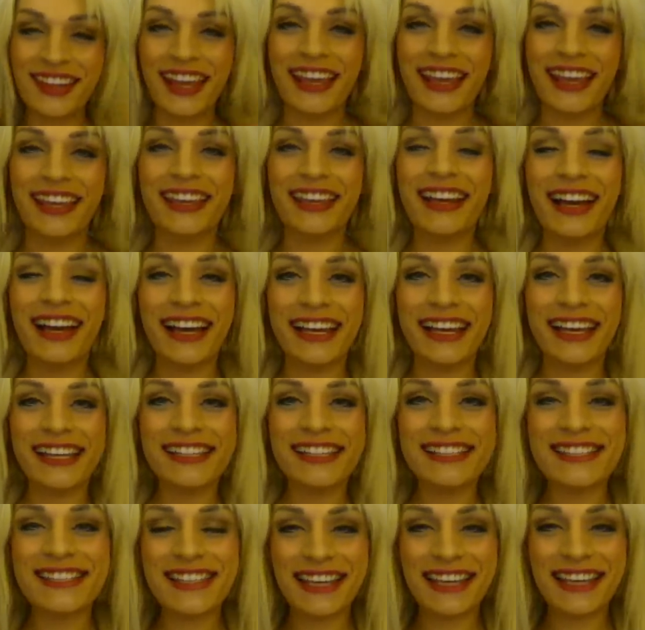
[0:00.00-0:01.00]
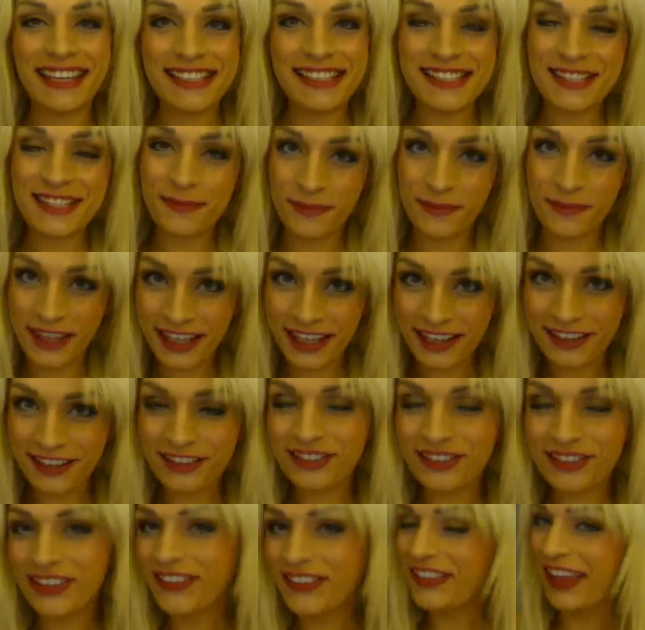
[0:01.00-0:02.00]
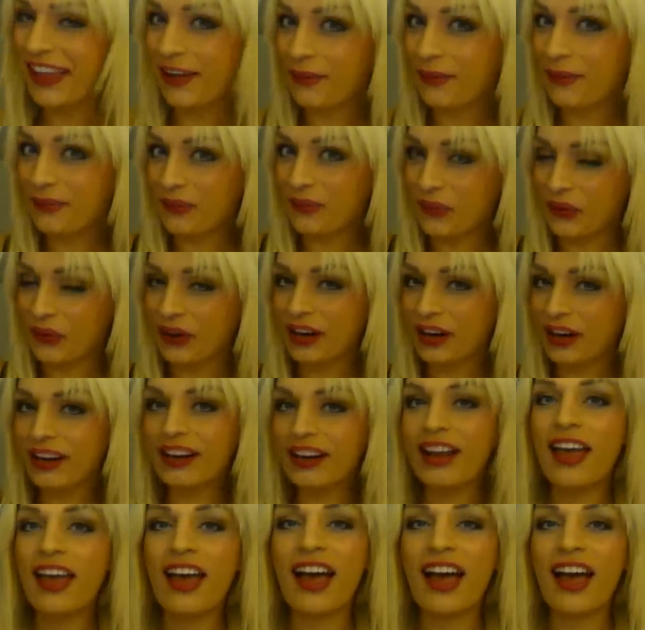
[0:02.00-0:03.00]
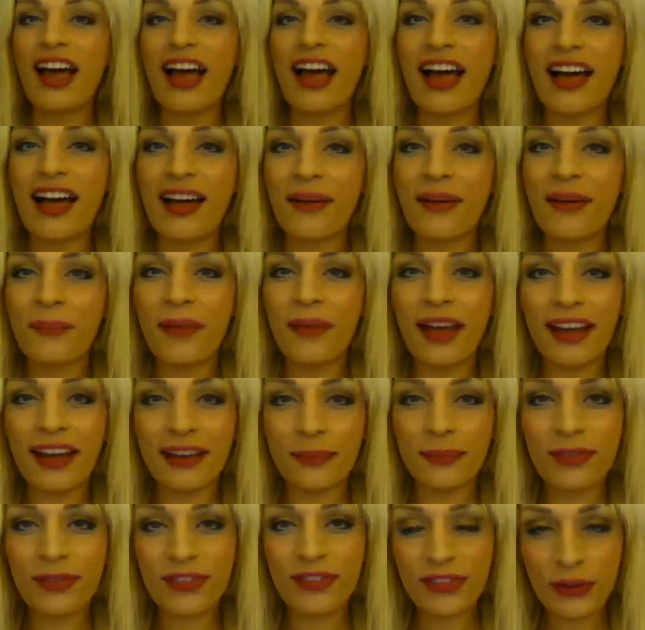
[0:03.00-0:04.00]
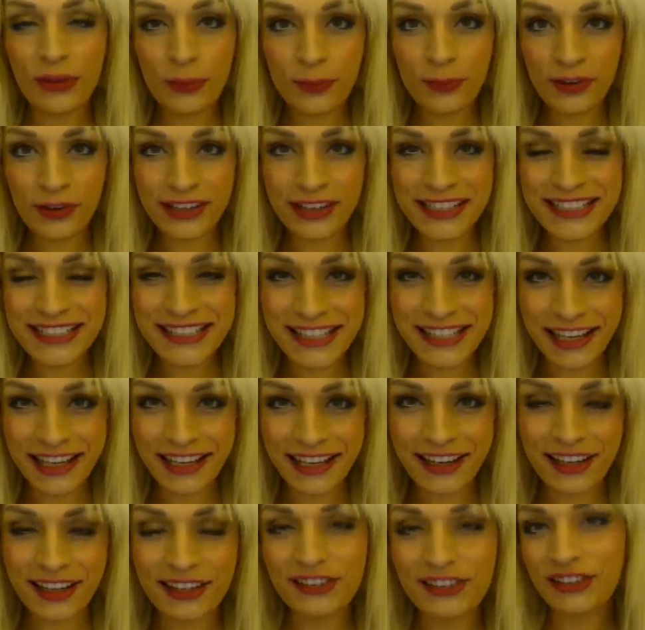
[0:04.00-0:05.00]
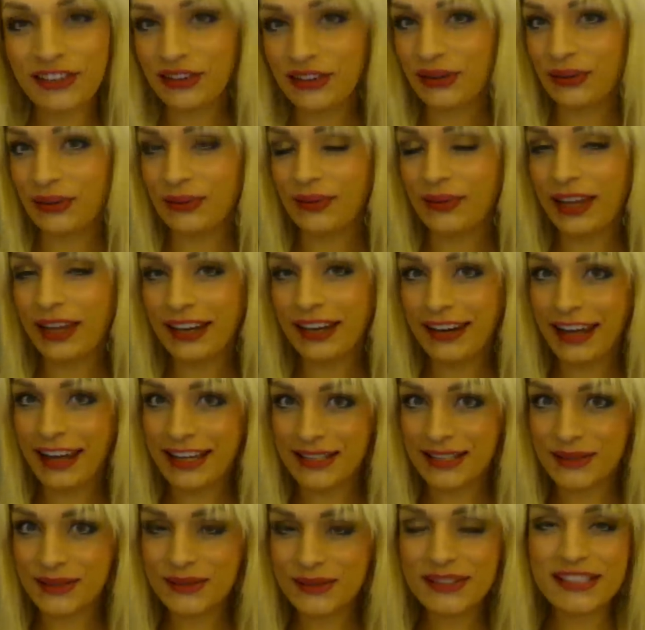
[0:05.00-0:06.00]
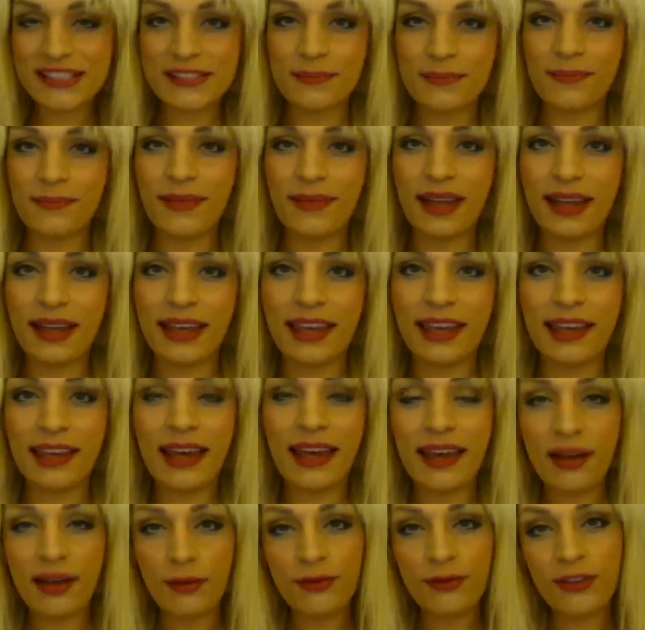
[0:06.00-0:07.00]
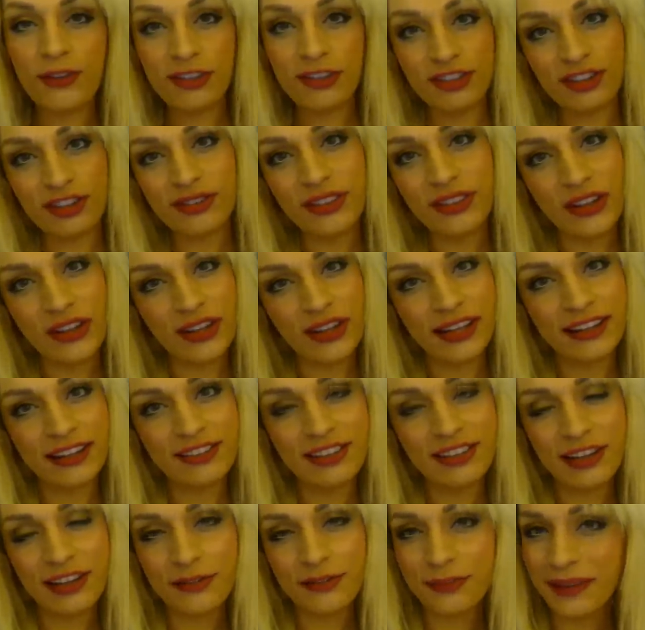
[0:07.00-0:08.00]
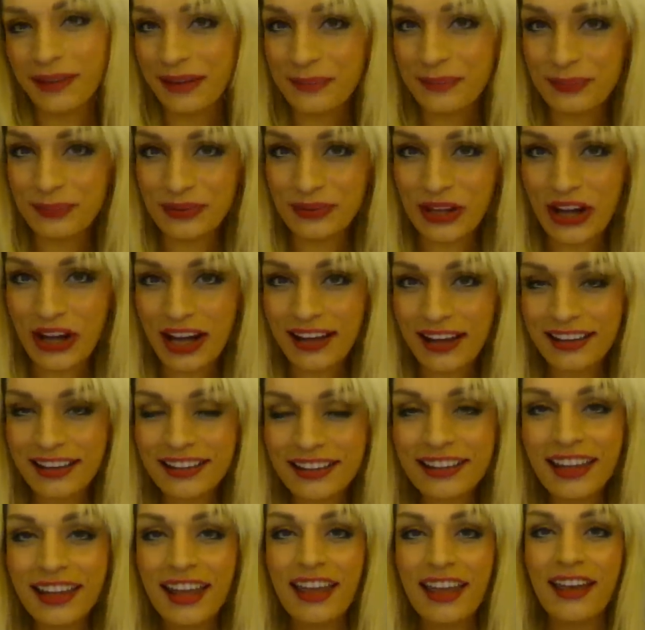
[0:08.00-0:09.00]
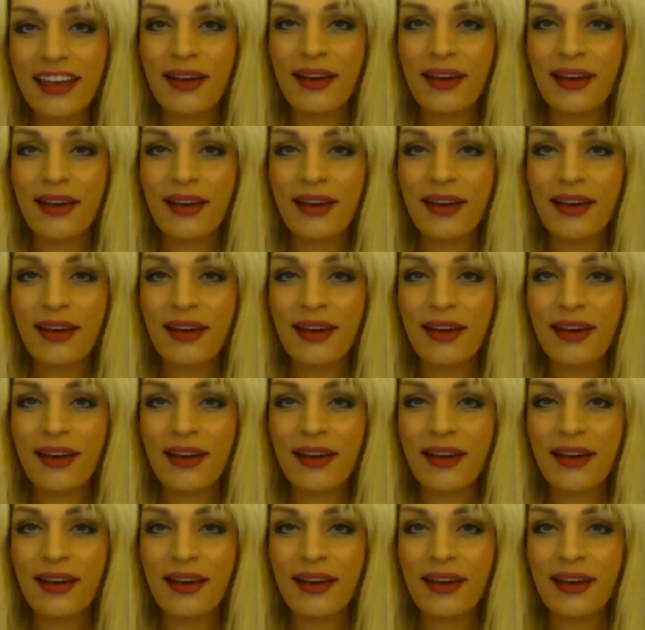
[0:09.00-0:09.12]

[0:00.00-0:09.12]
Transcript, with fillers: Hey guys, it's me, Jizelle Moore. I'm super excited to announce my official launch of my blog.